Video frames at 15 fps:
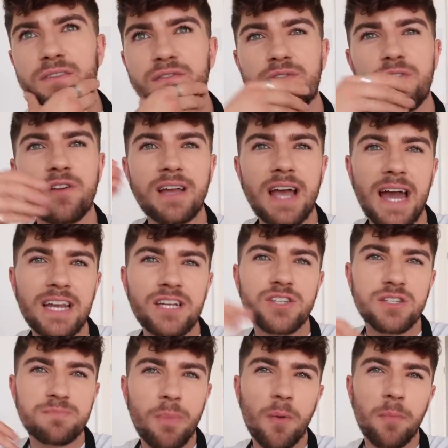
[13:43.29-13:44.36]
And food kind of
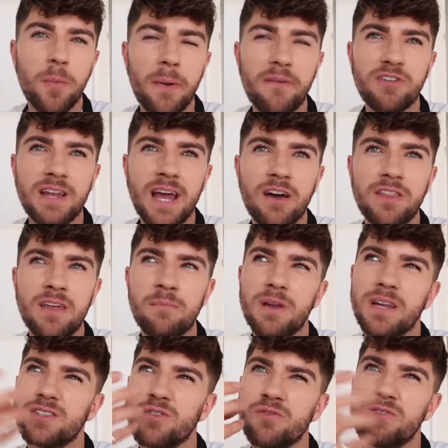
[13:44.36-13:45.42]
does pop up every now and then,
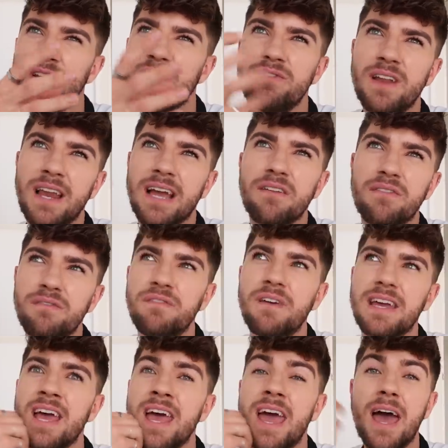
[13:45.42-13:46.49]
but I don't really feel like it
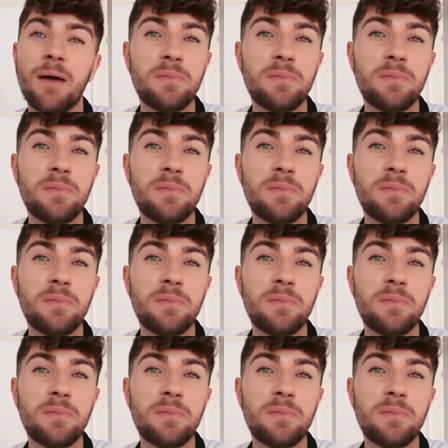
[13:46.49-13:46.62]
fit.